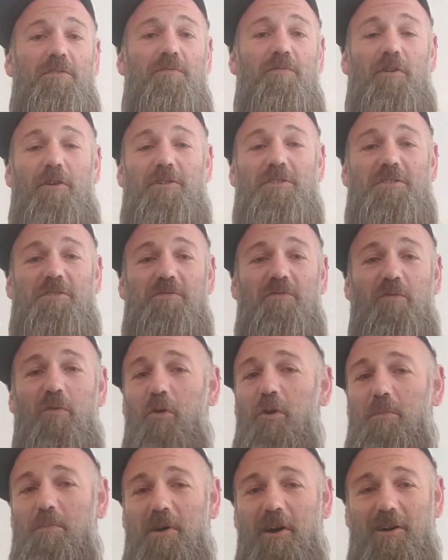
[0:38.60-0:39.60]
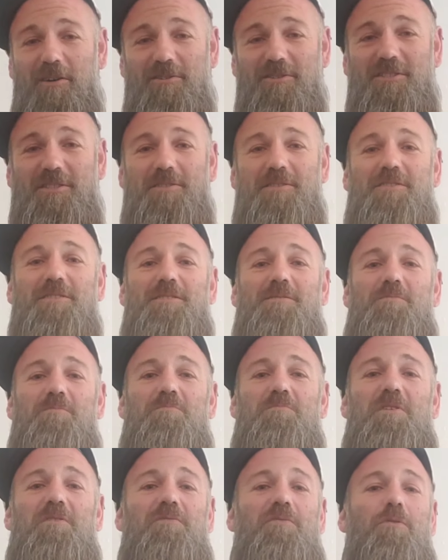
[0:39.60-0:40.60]
first and foremost,
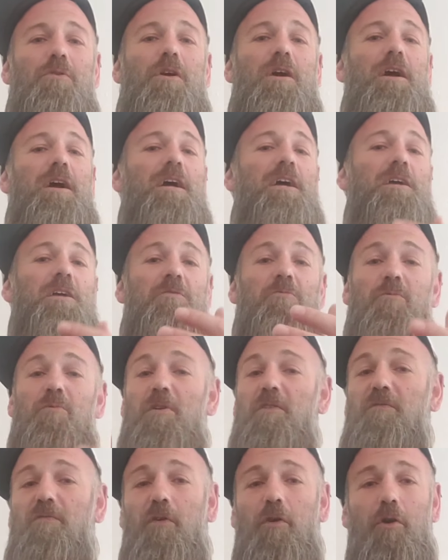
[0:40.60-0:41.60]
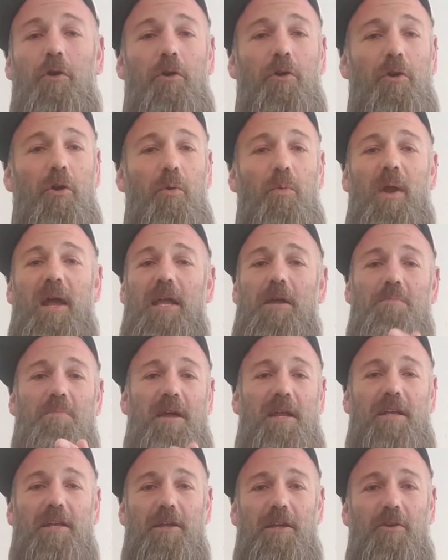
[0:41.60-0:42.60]
before I referred or
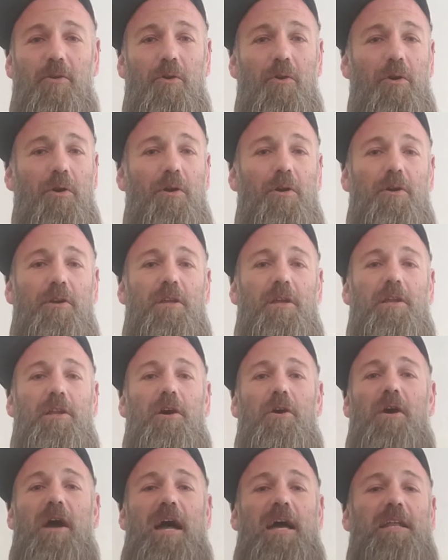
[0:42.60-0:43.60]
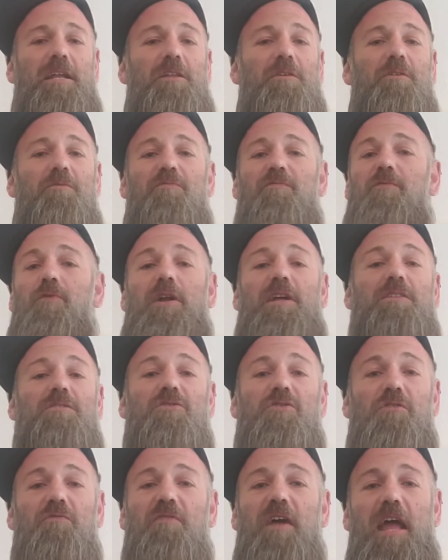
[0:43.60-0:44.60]
recommended or had any
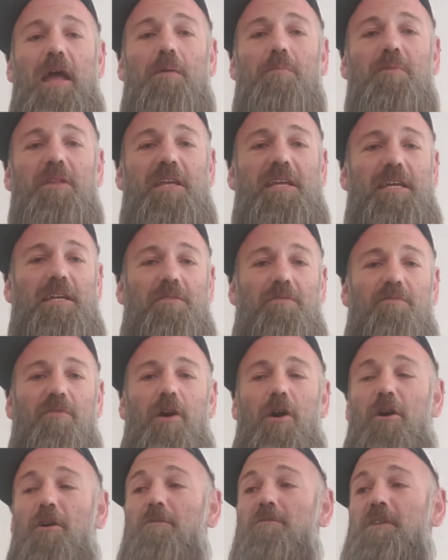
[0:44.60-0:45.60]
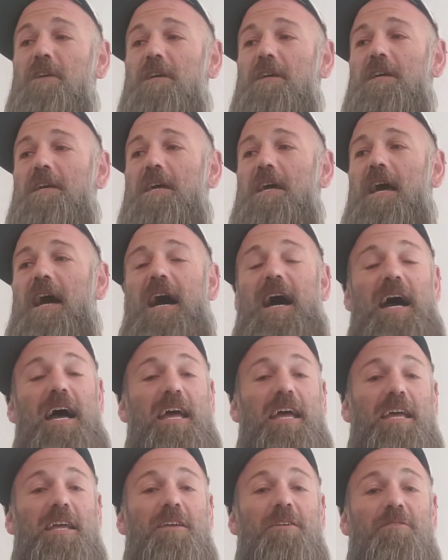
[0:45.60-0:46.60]
friends or family get involved.
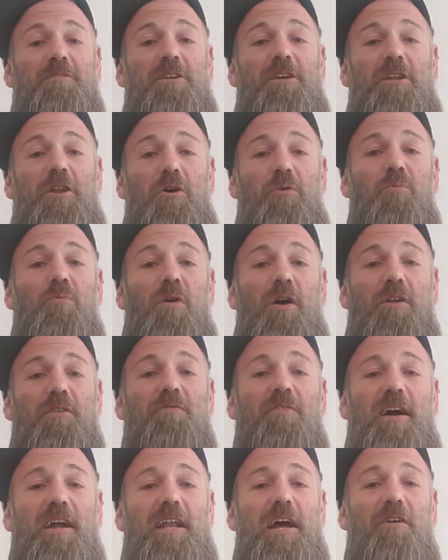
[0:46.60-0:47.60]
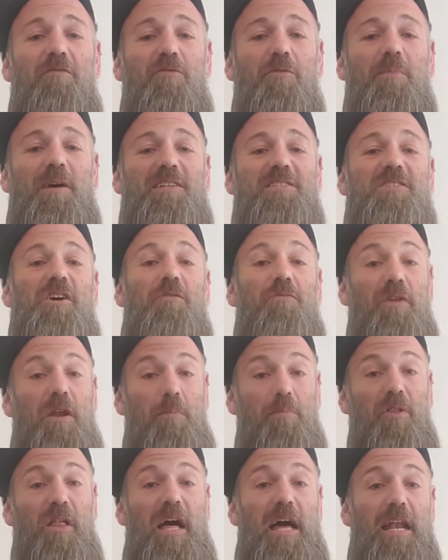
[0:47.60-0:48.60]
I wanted to find out for myself, and
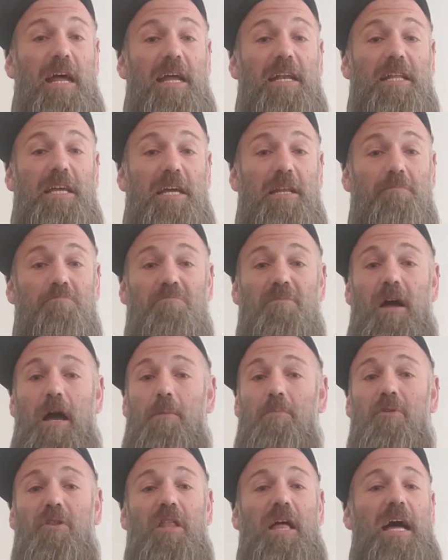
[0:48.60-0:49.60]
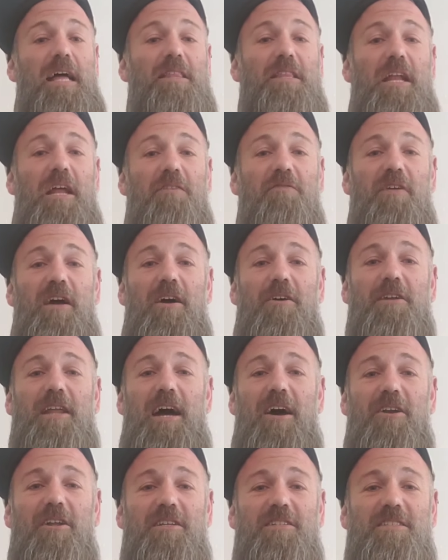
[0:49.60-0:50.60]
I'm glad I did. I'm glad that I found
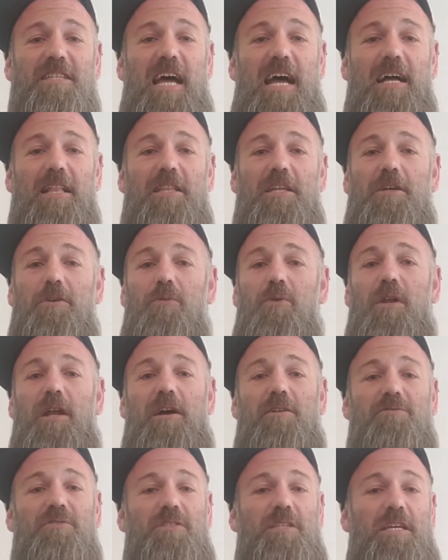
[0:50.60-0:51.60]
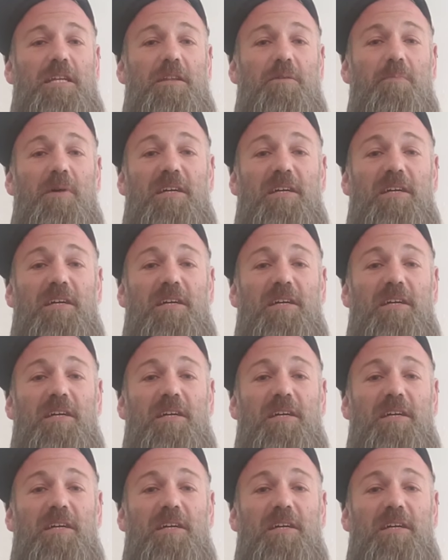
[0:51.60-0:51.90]
out exactly what I was getting